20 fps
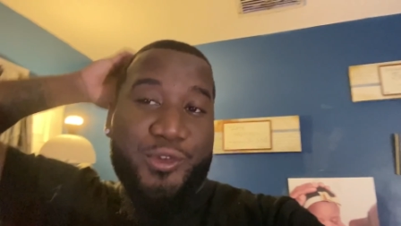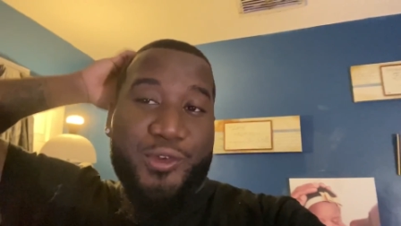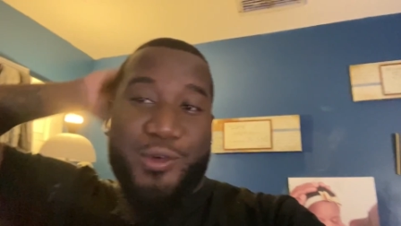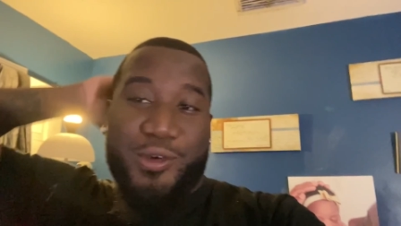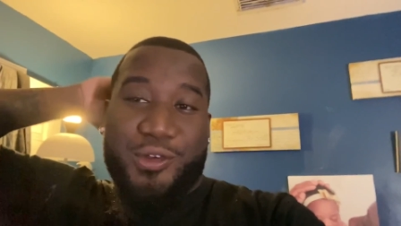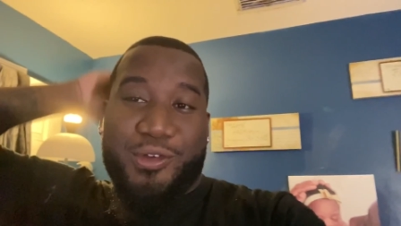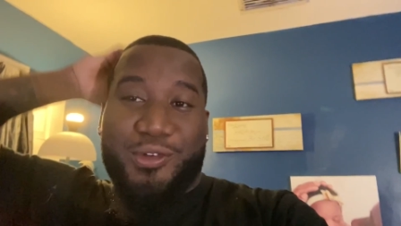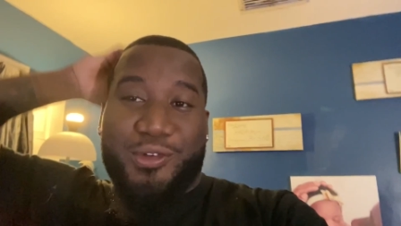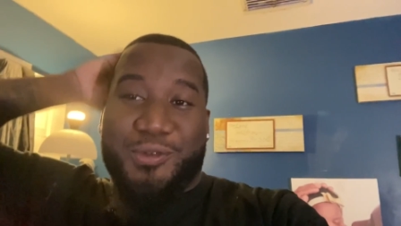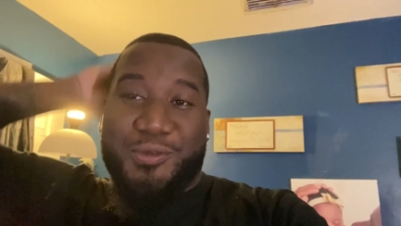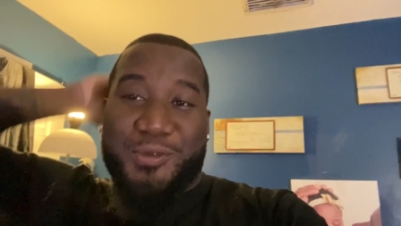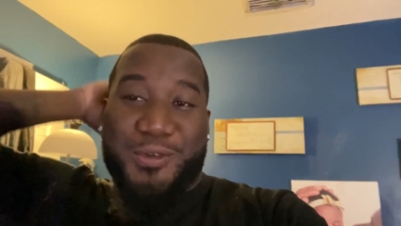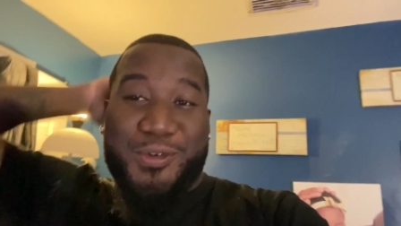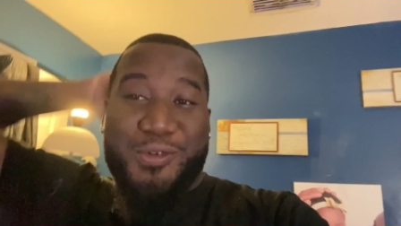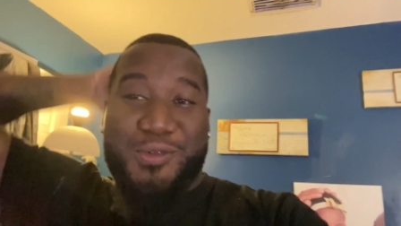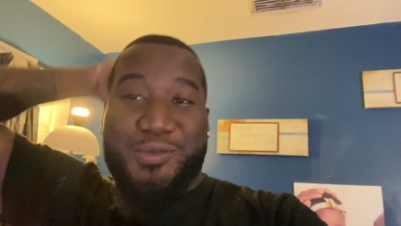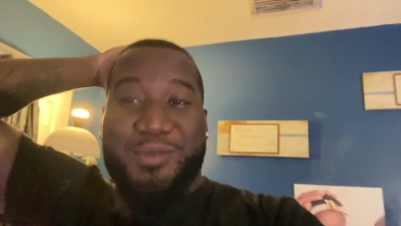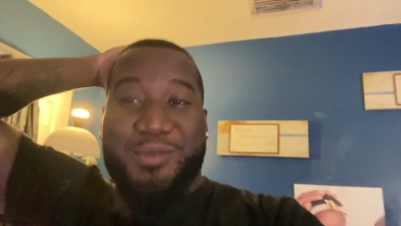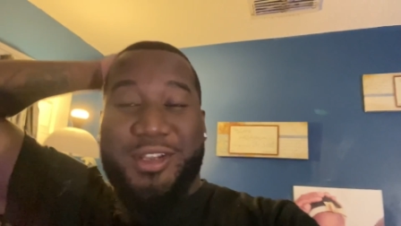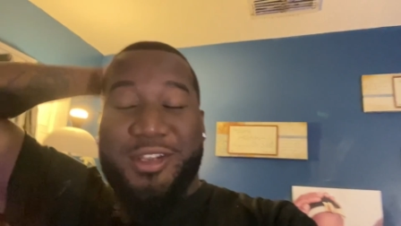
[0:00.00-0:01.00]
going on the
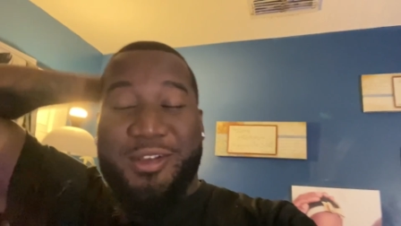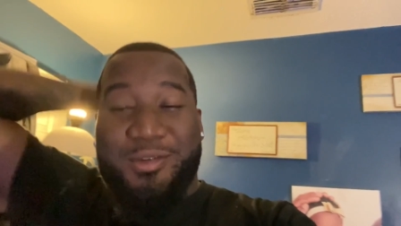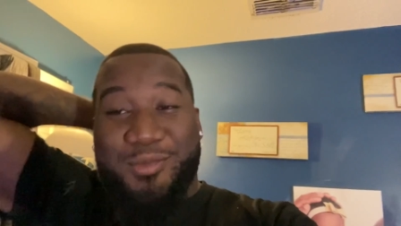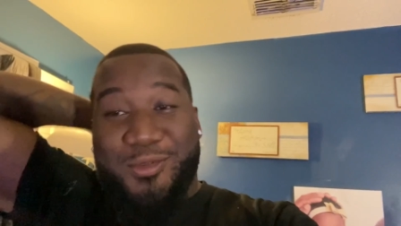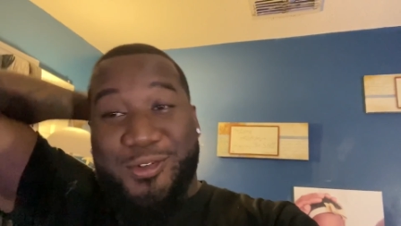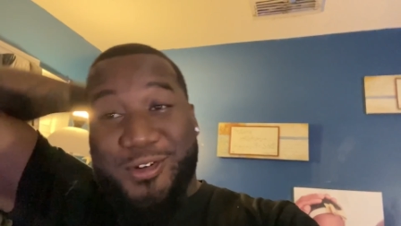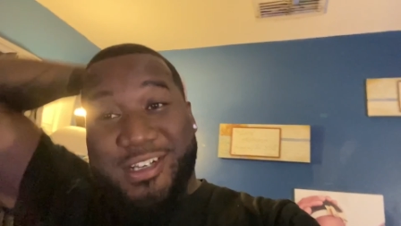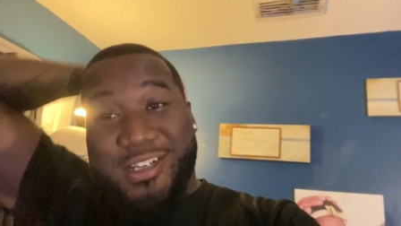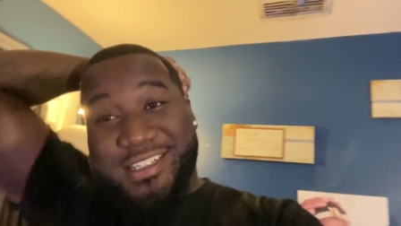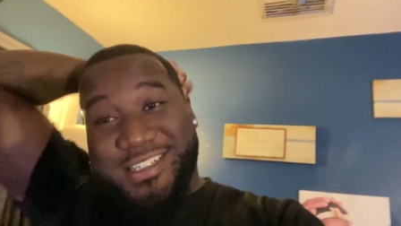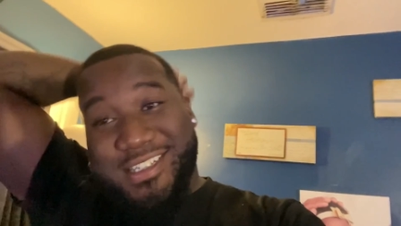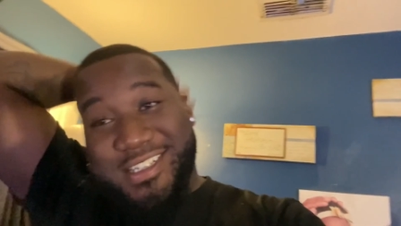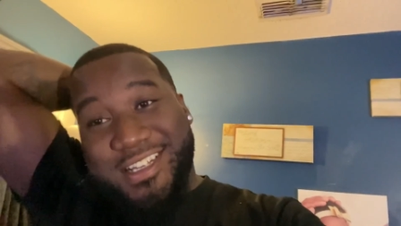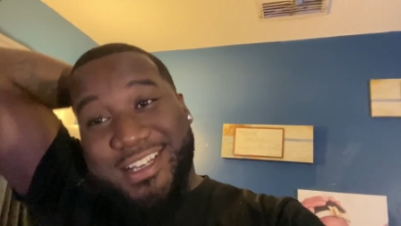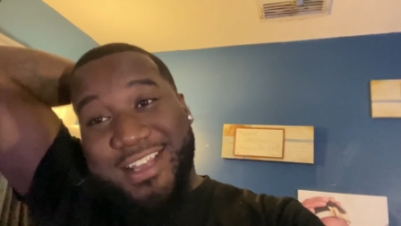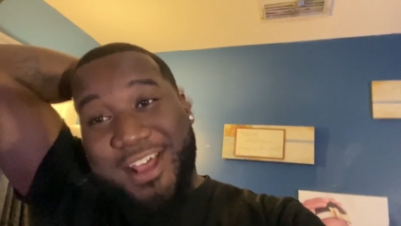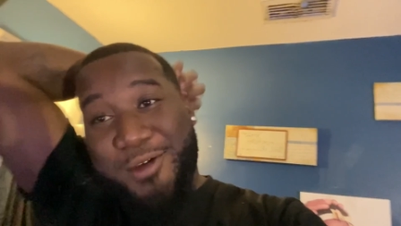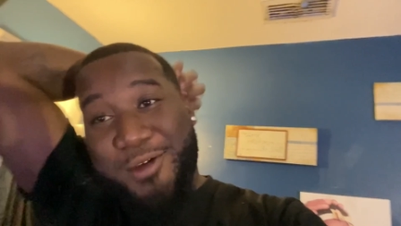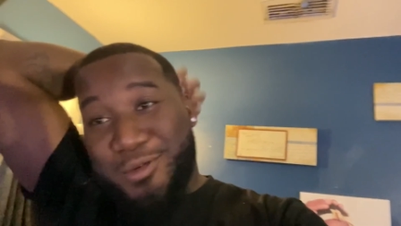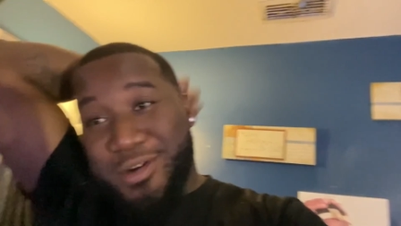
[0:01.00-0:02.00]
road Monday morning, Sunday
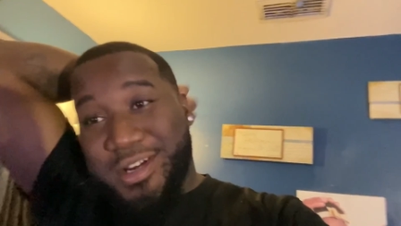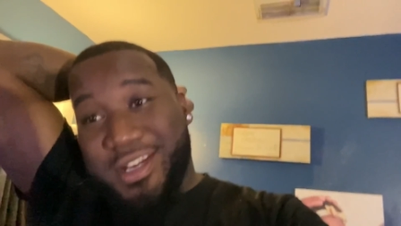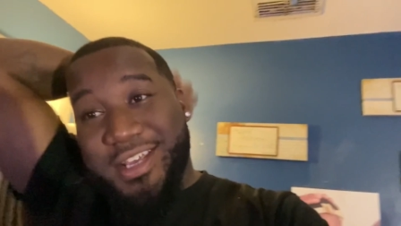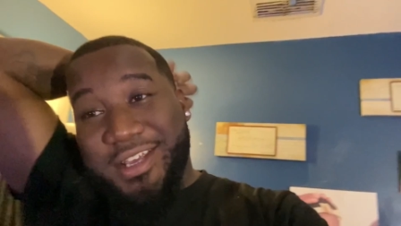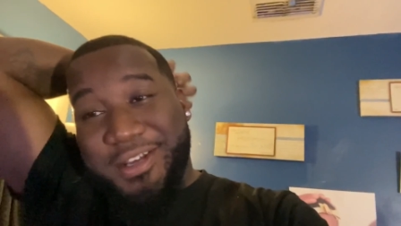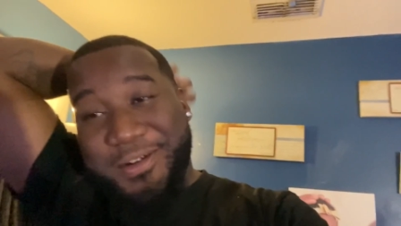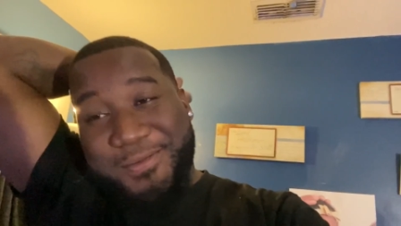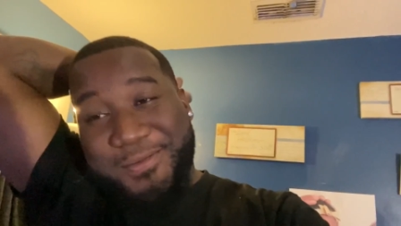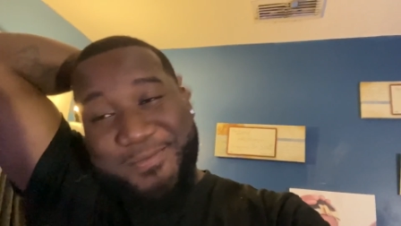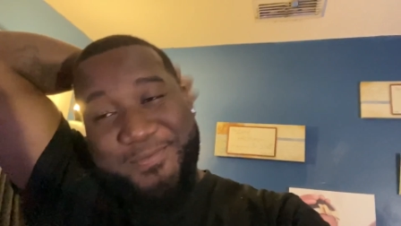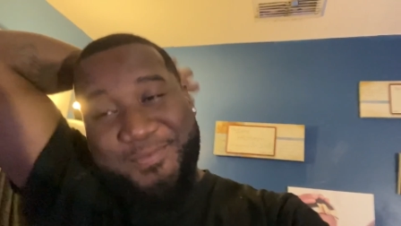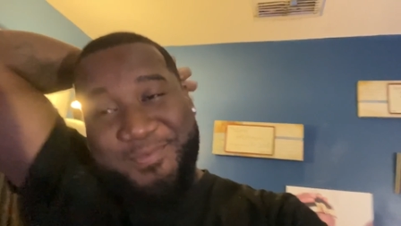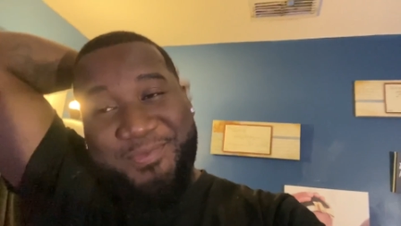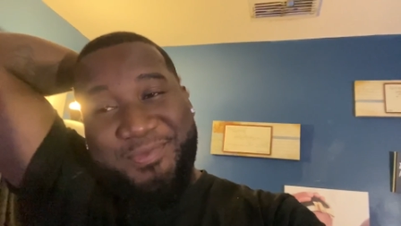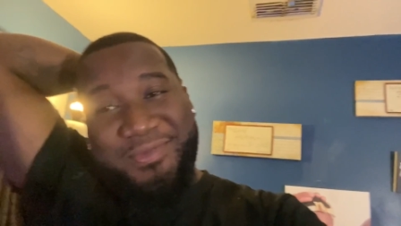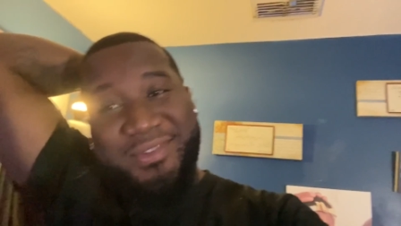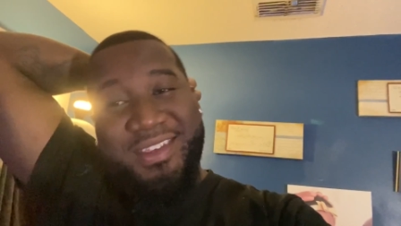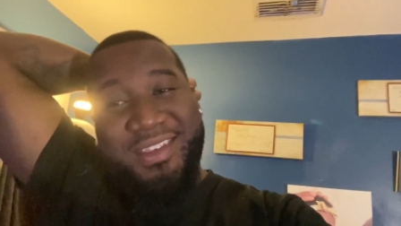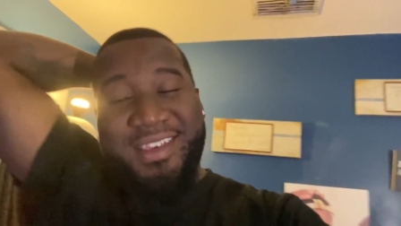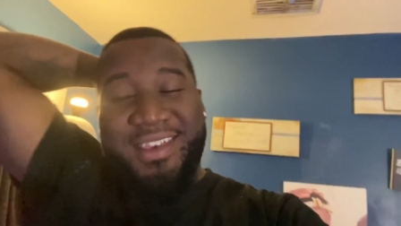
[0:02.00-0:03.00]
night, 1 a.m.
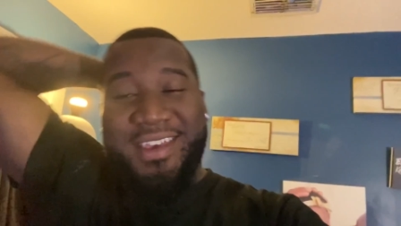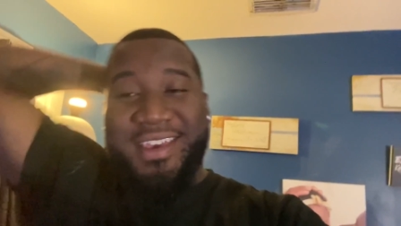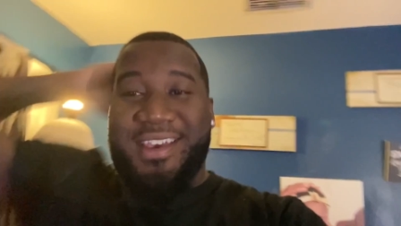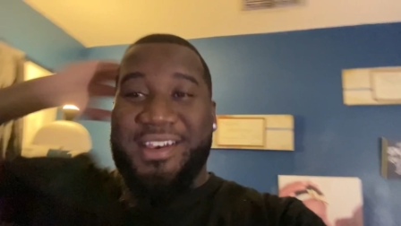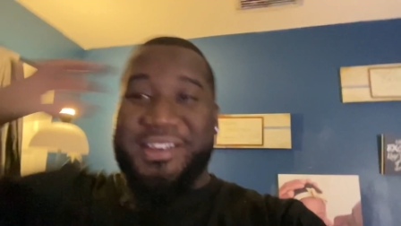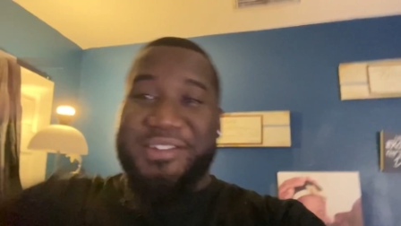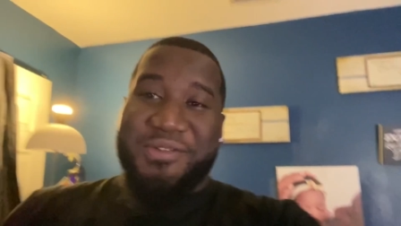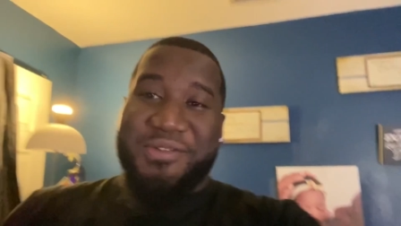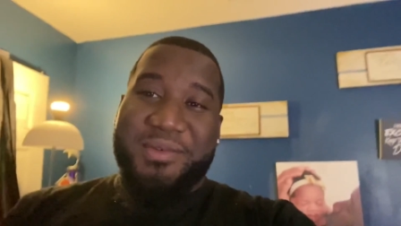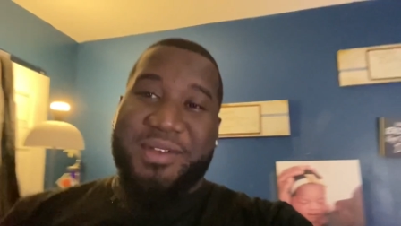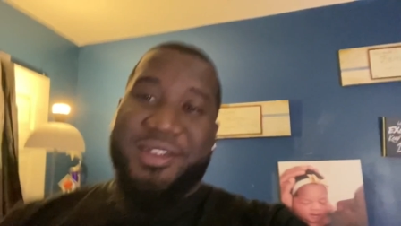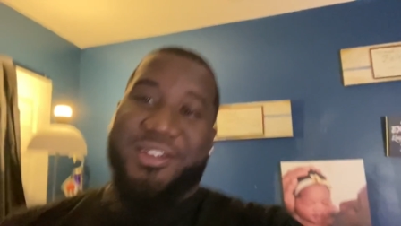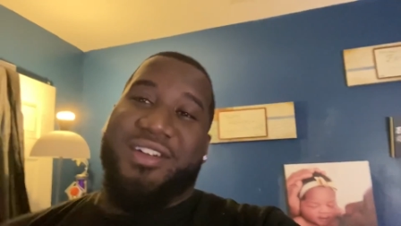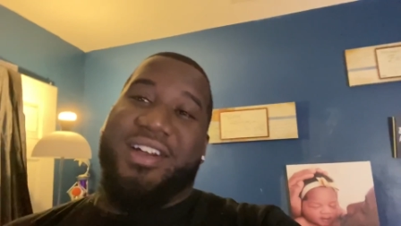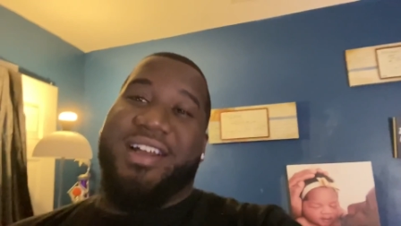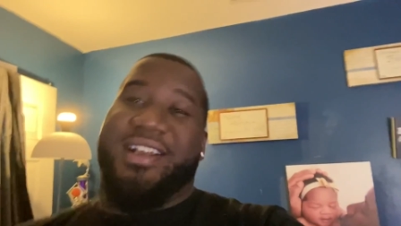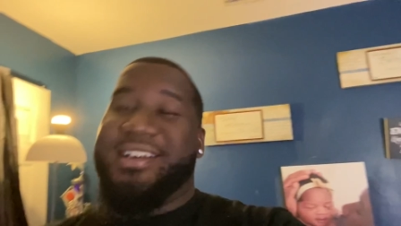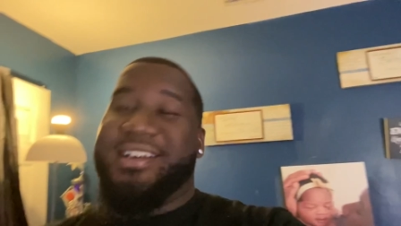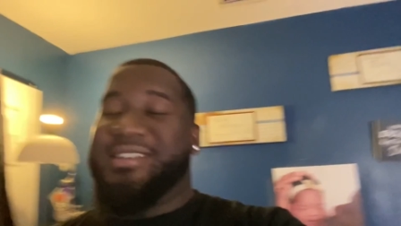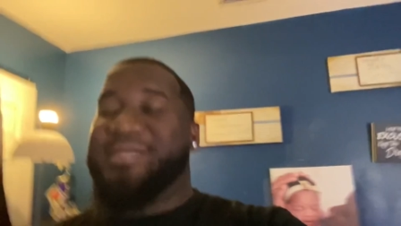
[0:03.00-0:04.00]
So make sure
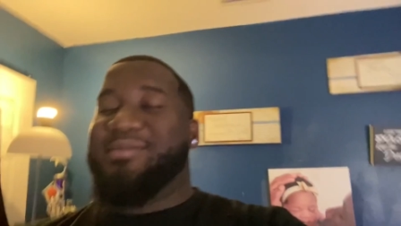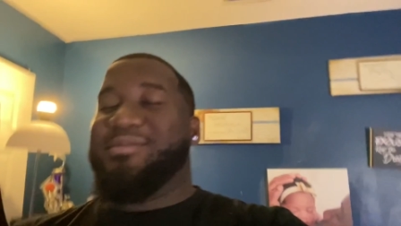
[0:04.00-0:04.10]
I get some